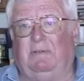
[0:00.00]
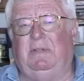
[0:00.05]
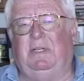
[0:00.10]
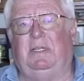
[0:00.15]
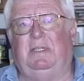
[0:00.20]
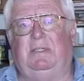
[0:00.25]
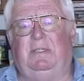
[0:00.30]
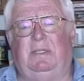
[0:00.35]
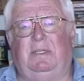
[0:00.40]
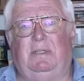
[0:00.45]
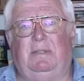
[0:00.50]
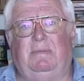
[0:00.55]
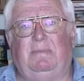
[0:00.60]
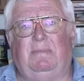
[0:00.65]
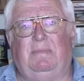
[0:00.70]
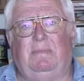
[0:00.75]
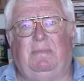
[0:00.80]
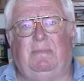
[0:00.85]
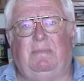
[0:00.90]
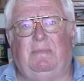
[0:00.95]
70s. And
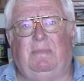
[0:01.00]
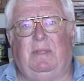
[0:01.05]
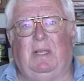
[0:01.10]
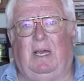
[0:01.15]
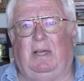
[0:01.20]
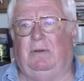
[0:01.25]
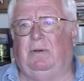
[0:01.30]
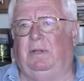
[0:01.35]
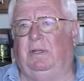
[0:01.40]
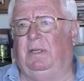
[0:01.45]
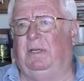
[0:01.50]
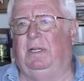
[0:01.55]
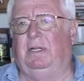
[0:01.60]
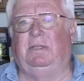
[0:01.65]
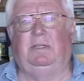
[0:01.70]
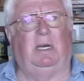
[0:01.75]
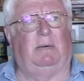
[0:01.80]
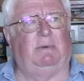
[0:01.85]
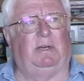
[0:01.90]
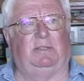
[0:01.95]
I couldn't
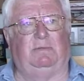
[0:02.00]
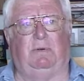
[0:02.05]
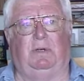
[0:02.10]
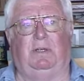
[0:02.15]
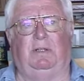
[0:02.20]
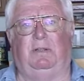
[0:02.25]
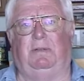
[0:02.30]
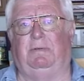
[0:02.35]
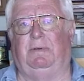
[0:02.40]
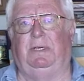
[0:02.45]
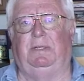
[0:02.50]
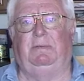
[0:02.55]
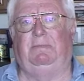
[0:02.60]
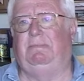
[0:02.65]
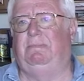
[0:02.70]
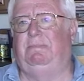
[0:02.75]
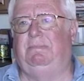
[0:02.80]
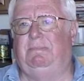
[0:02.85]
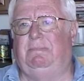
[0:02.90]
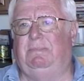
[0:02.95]
get a job. I was working three
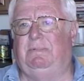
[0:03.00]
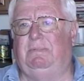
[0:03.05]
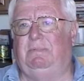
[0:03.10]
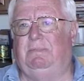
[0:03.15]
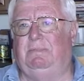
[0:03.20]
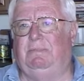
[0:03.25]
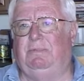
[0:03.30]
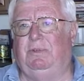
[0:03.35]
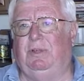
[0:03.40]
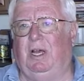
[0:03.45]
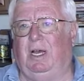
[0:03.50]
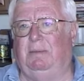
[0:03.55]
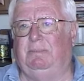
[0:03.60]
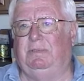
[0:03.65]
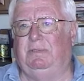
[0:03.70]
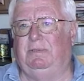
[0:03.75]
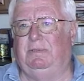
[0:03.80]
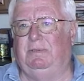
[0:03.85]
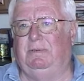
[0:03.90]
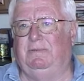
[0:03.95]

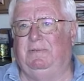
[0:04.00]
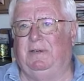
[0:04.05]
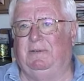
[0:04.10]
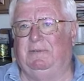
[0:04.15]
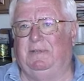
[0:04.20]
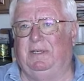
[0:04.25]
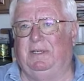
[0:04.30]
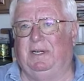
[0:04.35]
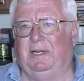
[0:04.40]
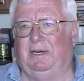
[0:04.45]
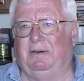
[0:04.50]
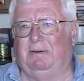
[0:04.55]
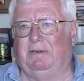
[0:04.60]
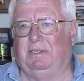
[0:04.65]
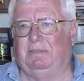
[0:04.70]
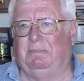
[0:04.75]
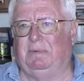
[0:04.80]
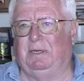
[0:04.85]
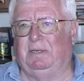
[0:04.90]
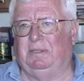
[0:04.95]
jobs 250 an
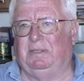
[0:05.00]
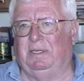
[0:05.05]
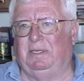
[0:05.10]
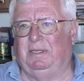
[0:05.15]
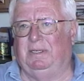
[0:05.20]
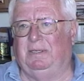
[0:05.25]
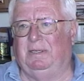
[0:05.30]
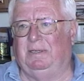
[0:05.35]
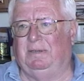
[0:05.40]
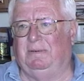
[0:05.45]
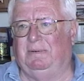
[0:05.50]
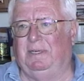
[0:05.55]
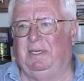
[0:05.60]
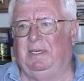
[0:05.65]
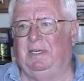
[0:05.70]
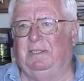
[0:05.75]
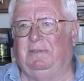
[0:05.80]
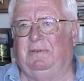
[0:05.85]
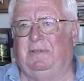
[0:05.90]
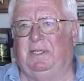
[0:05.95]
hour as bartending on the
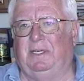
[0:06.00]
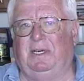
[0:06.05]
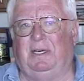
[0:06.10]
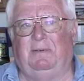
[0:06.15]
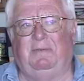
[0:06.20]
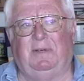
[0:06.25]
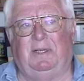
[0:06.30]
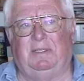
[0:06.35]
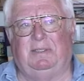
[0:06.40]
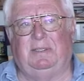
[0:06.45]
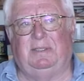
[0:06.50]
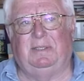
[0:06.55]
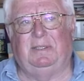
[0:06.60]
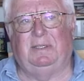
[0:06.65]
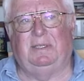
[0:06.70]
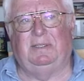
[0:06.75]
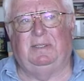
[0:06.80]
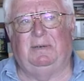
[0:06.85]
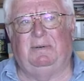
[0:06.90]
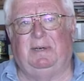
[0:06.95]
weekends for the
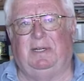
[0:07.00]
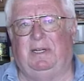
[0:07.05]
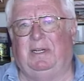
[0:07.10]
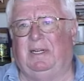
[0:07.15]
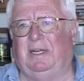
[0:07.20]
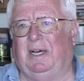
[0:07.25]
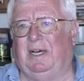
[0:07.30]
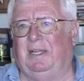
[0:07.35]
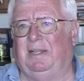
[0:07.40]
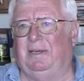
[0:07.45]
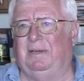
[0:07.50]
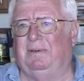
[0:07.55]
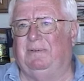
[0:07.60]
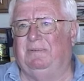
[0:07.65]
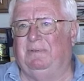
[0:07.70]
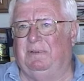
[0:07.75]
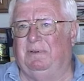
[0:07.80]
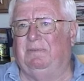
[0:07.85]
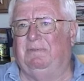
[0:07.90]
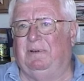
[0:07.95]
AMVETs, because they wanted a guy
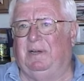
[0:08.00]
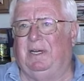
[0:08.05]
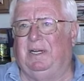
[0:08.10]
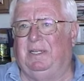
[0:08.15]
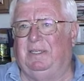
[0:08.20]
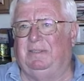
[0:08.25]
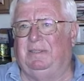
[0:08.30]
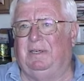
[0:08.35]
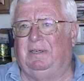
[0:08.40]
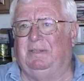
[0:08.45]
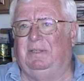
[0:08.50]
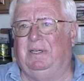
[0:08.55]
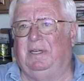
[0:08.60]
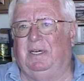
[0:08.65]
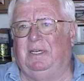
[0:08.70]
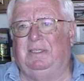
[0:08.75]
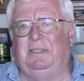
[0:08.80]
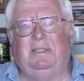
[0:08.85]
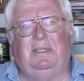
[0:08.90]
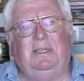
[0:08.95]
there, you know, Friday and
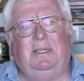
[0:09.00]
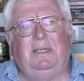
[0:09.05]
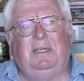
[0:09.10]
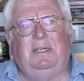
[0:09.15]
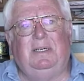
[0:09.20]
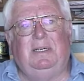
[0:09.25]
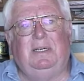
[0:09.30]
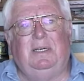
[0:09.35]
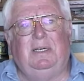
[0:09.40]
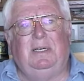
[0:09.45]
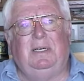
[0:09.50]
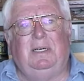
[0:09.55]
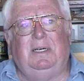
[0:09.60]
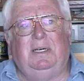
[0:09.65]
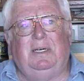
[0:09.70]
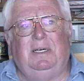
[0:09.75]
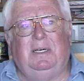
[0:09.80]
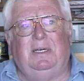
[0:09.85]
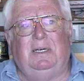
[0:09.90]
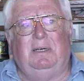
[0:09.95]
Saturday nights.
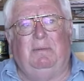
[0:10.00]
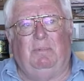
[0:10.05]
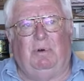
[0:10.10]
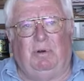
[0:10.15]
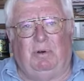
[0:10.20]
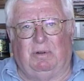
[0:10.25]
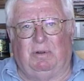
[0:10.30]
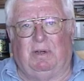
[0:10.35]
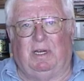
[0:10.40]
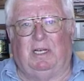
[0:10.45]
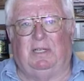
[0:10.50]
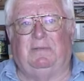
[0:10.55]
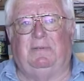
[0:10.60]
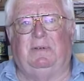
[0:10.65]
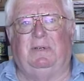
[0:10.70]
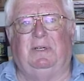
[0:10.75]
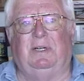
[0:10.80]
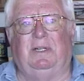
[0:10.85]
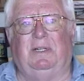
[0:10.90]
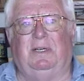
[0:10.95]
Mowing
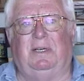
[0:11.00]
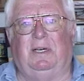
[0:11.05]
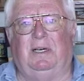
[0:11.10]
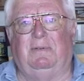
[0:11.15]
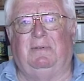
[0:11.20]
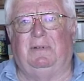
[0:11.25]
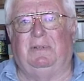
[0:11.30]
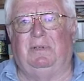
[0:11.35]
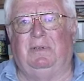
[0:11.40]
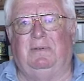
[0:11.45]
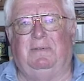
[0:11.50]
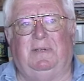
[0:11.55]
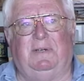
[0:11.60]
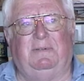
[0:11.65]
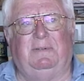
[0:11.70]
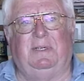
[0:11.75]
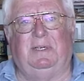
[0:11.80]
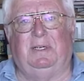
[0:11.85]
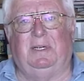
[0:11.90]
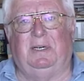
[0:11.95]
grass for another guy for
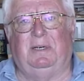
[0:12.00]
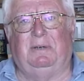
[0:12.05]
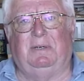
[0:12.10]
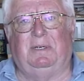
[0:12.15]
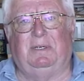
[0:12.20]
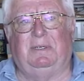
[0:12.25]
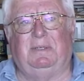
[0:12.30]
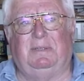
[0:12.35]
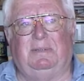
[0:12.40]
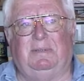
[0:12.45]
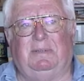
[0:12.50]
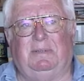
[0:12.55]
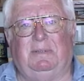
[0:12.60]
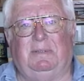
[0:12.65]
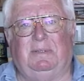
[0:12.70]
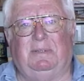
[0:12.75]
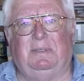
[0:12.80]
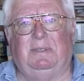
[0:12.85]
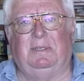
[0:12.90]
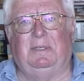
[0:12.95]
250 an hour.
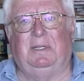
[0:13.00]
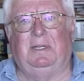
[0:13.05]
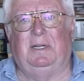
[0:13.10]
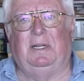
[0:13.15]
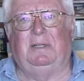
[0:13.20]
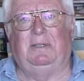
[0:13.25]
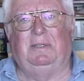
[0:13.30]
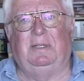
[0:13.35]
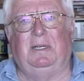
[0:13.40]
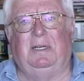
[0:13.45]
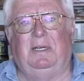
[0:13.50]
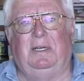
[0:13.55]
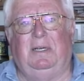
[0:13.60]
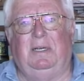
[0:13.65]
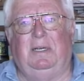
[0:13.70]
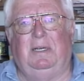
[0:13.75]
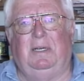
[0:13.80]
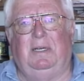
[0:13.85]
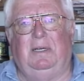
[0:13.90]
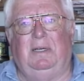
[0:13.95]
And then I was
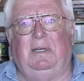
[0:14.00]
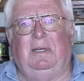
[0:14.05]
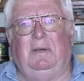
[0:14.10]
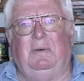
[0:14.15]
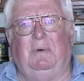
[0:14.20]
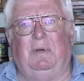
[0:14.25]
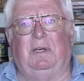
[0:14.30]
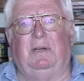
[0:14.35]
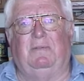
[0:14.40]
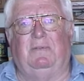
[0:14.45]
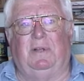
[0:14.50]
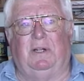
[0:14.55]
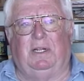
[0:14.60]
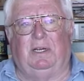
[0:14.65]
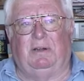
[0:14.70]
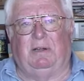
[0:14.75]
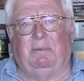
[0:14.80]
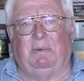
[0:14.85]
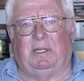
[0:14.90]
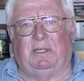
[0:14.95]
working for
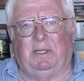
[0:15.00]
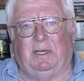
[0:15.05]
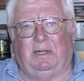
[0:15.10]
Larry